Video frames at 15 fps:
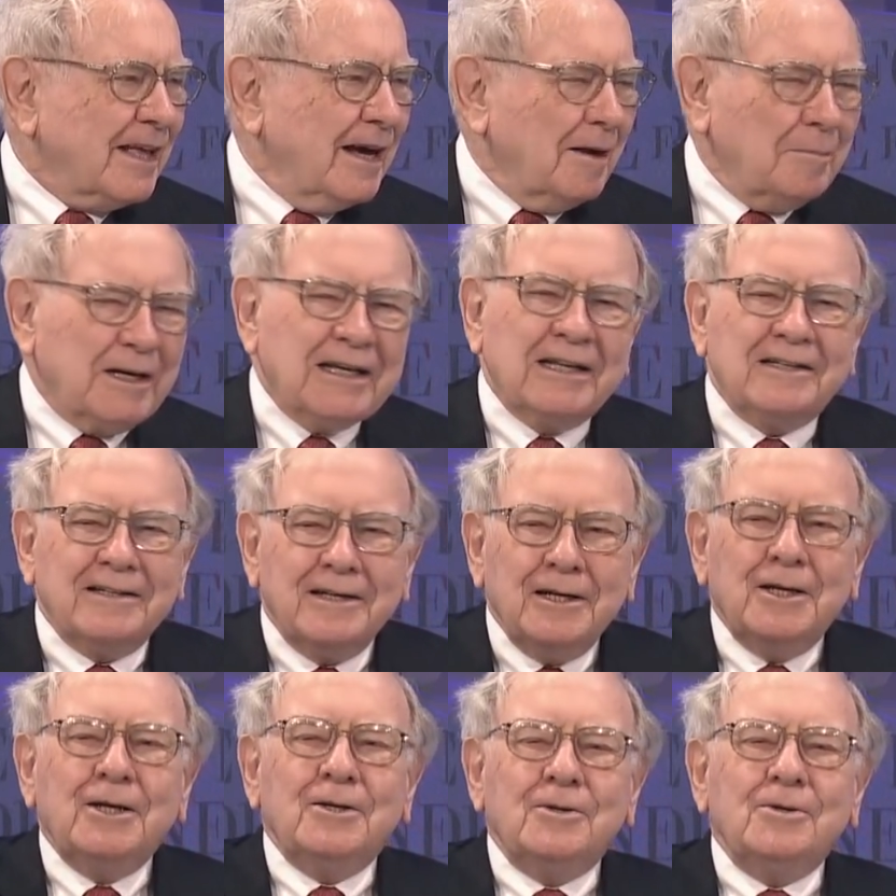yeah, right. But it,
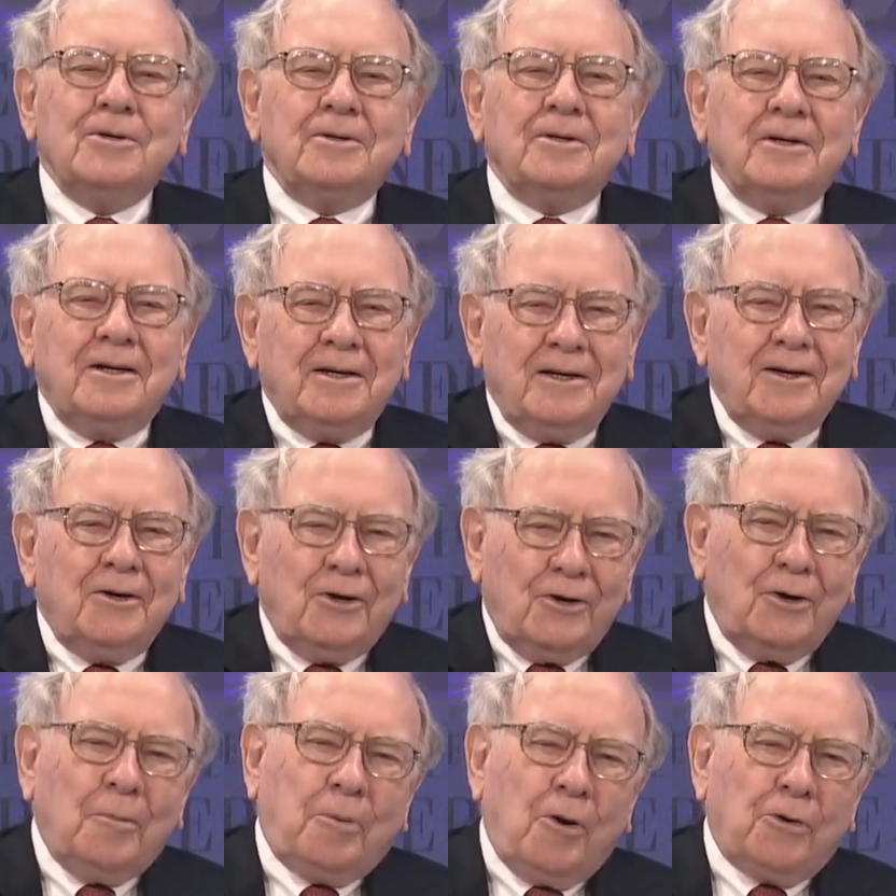
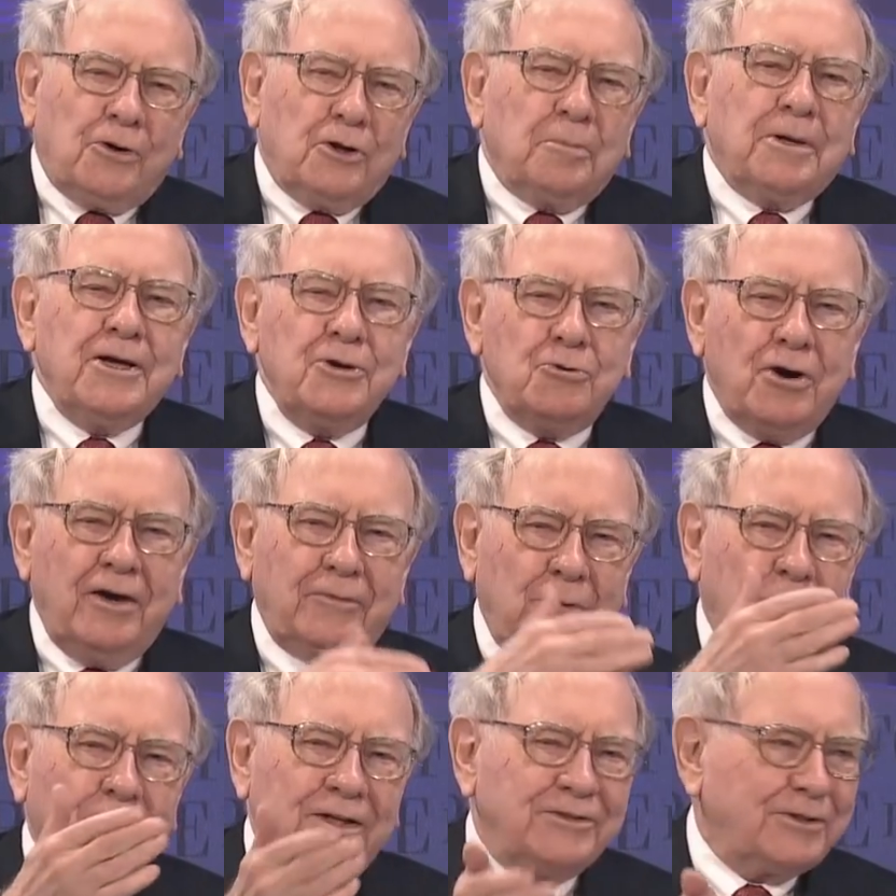her opponent will be whoever
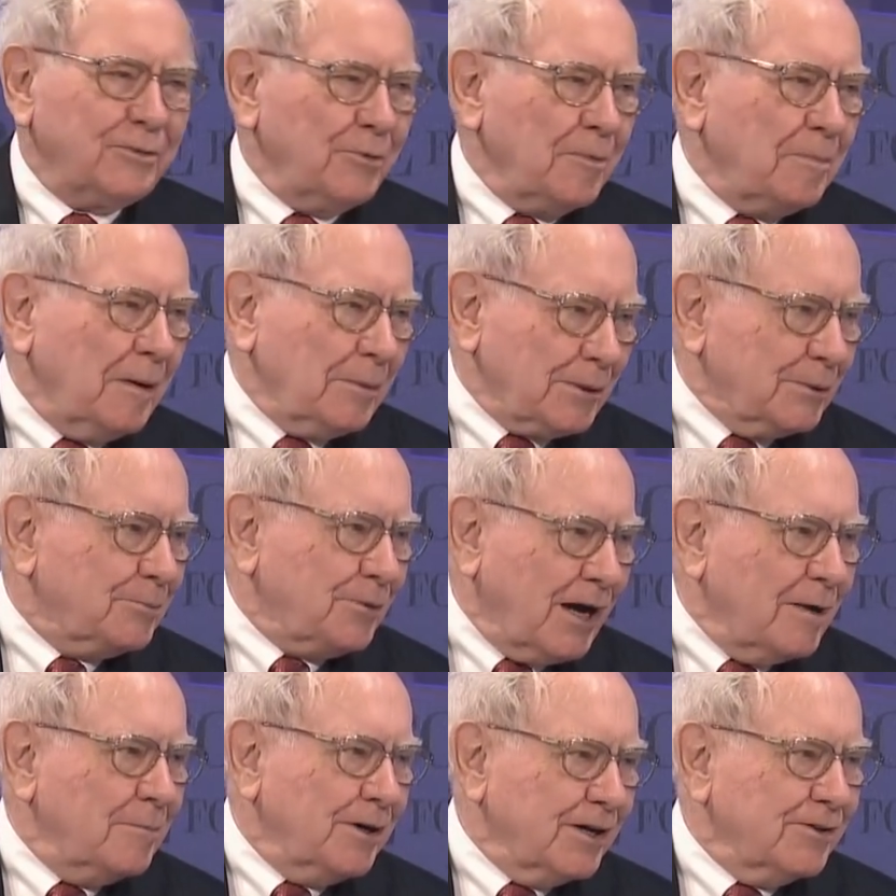wins the Republican
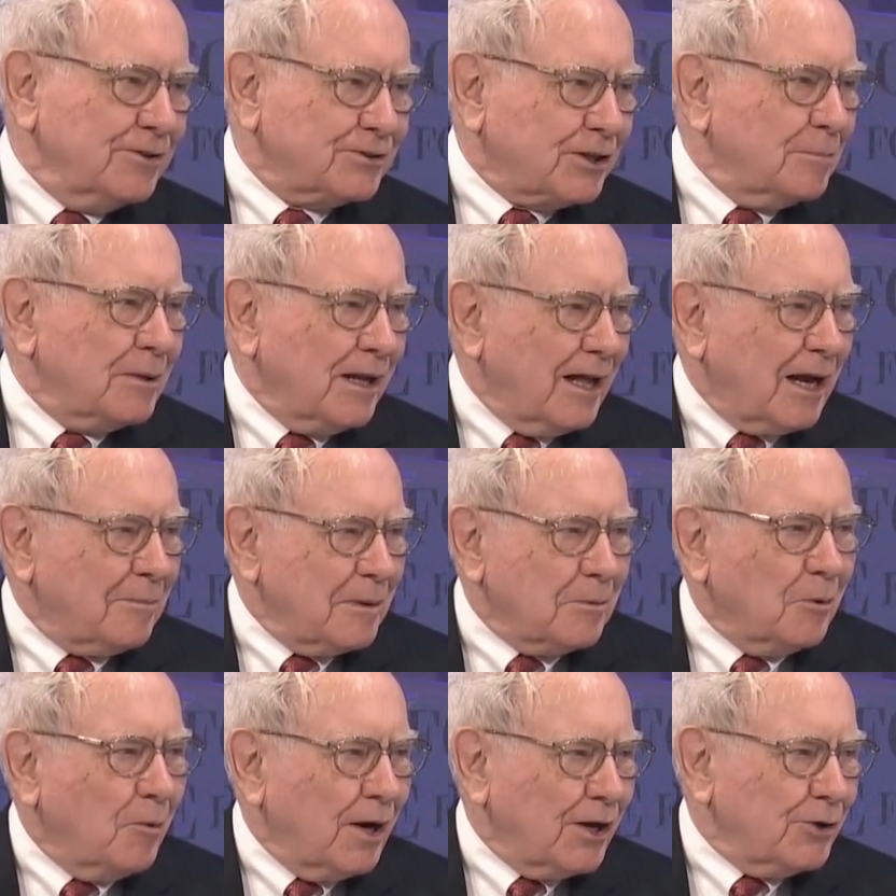primary, and there's going to be a lot of
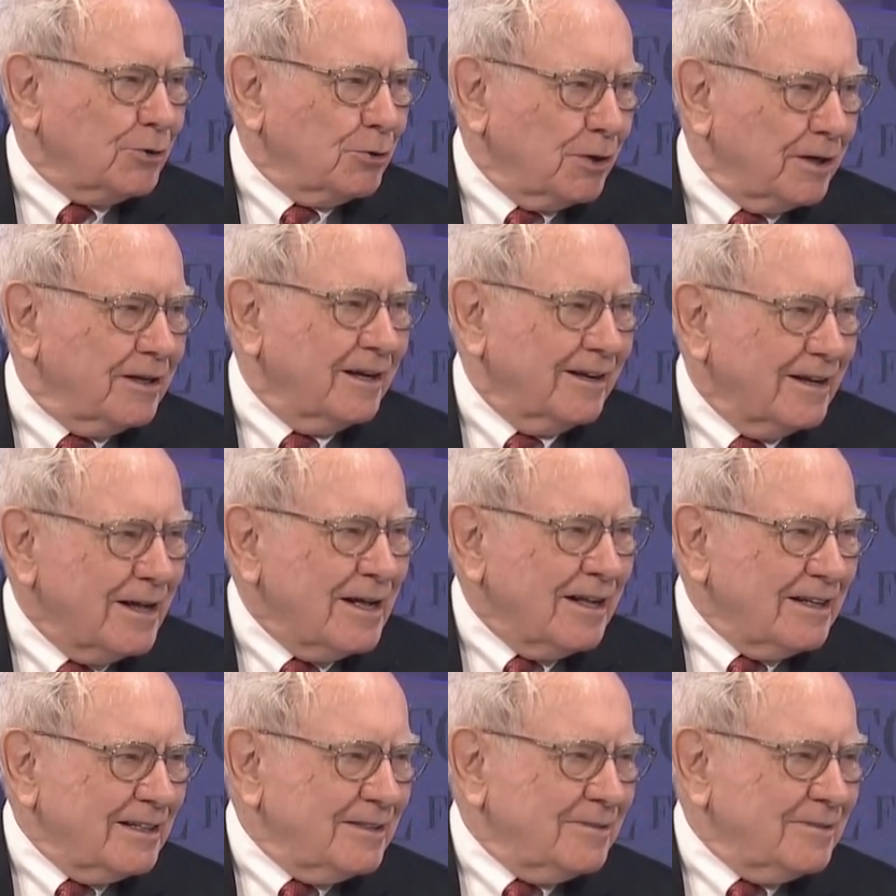people who want to do it. Well, some